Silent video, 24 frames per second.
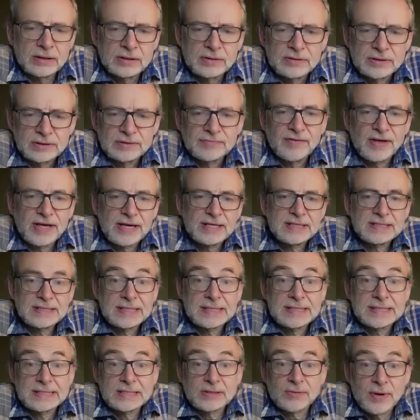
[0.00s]
because Venus
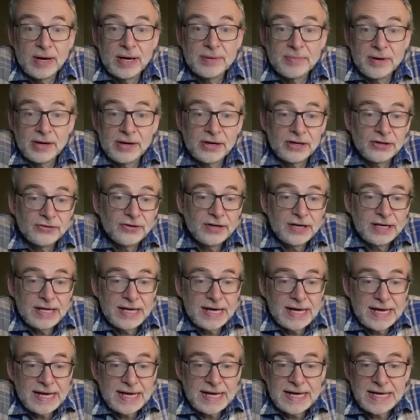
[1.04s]
is square Mercury
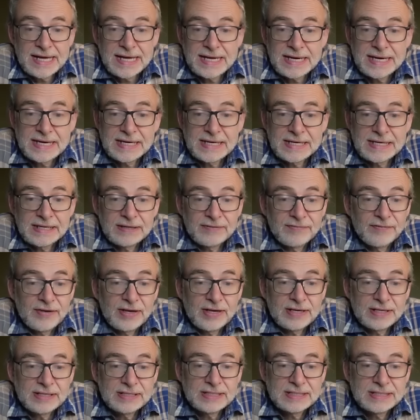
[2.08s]
and
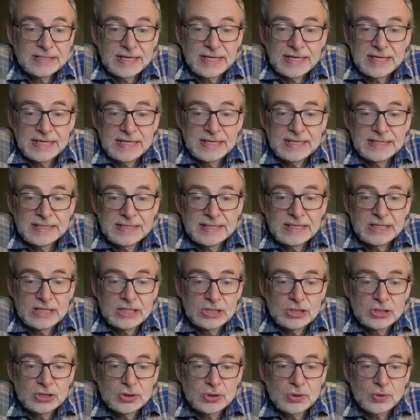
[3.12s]
Venus is
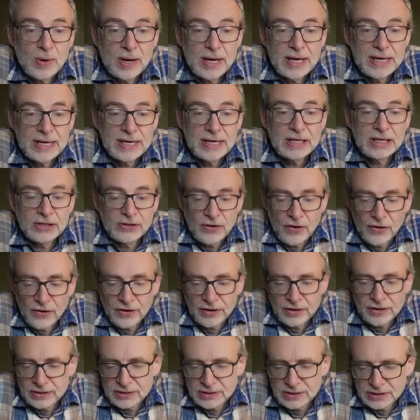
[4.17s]
square
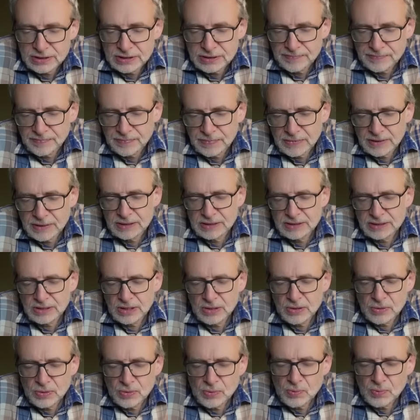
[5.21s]
Uranus.
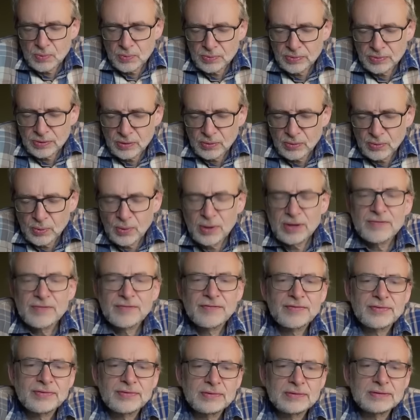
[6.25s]
So
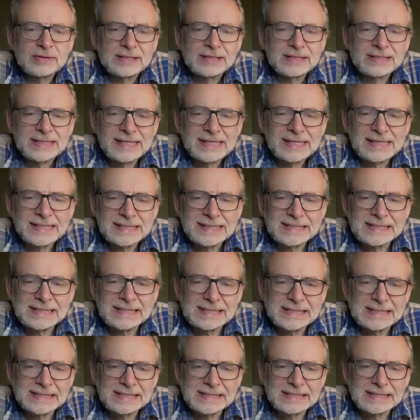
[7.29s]
with
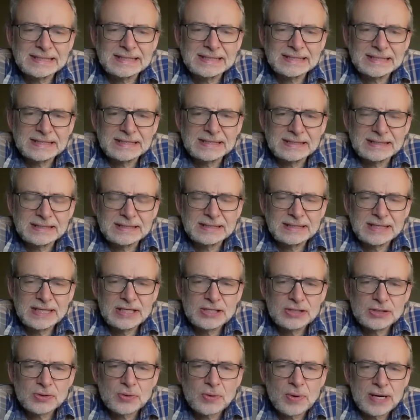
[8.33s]
that
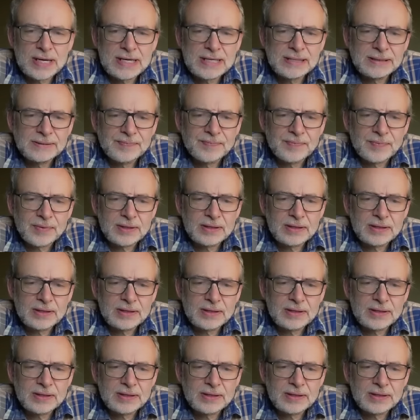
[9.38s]
T-square,